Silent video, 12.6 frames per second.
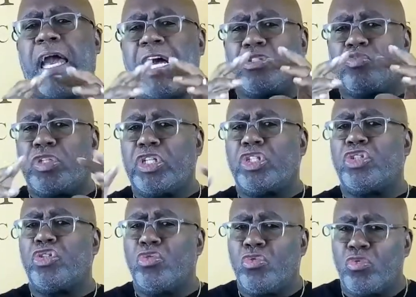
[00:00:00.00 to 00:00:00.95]
as we
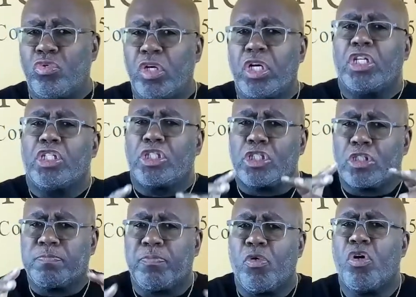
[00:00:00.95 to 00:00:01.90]
do
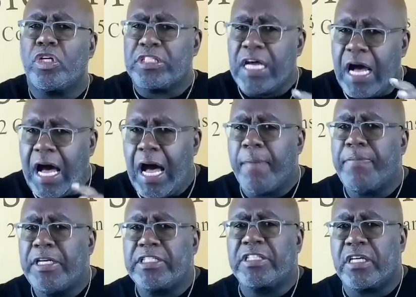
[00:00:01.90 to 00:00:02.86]
sports,
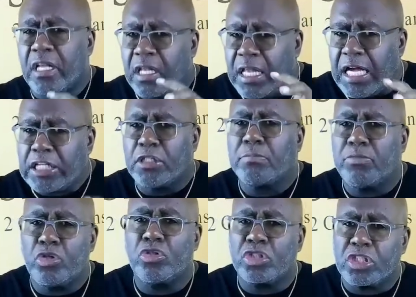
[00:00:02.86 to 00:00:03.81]
hobbies,
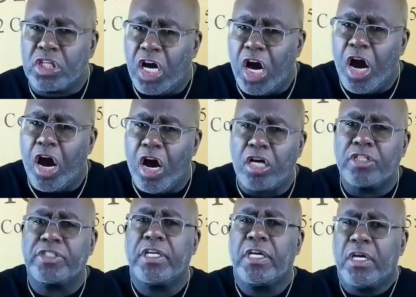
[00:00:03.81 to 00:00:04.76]
collectibles,
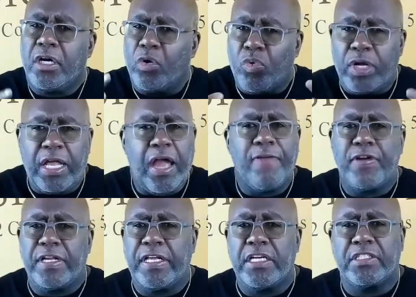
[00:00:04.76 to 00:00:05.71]
cars,
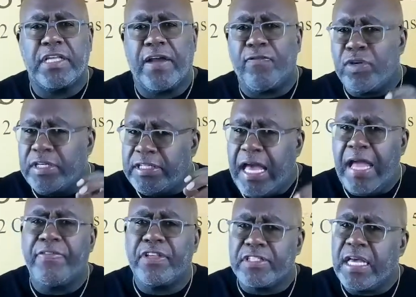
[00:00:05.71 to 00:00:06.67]
whatever it is, if we
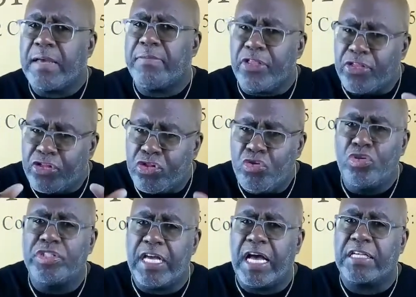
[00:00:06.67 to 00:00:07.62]
gave the same
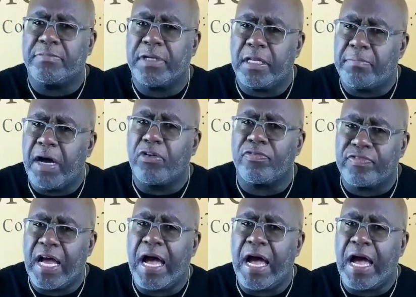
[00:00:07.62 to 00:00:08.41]
enthusiasm and amount of